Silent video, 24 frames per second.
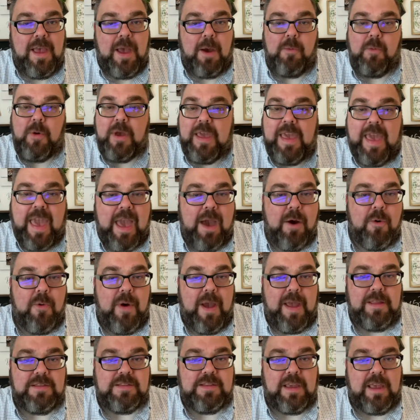We can't
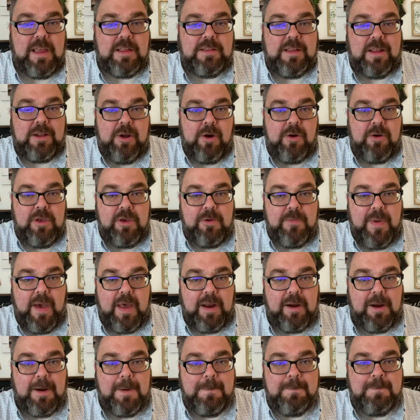wait to get to know you
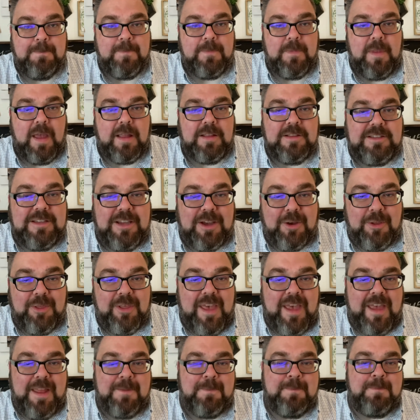better. Until
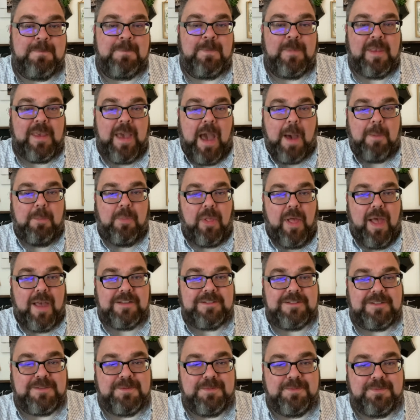then, God
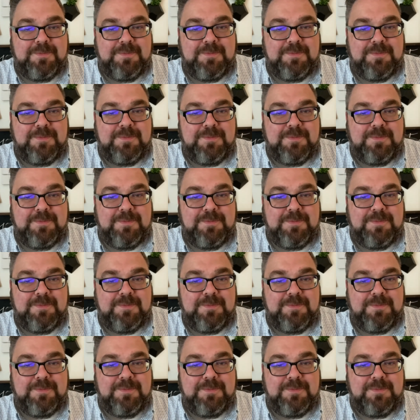bless.